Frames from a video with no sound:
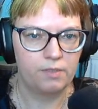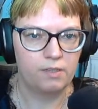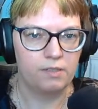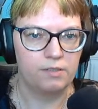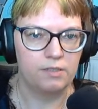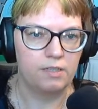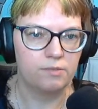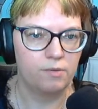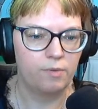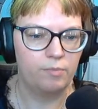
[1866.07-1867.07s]
because
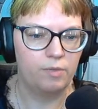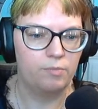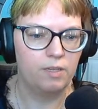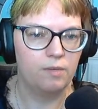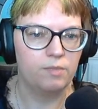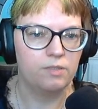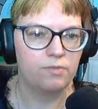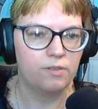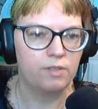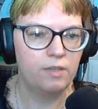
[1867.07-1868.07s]
that's what my BPM is
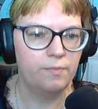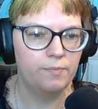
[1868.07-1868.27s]
for everything.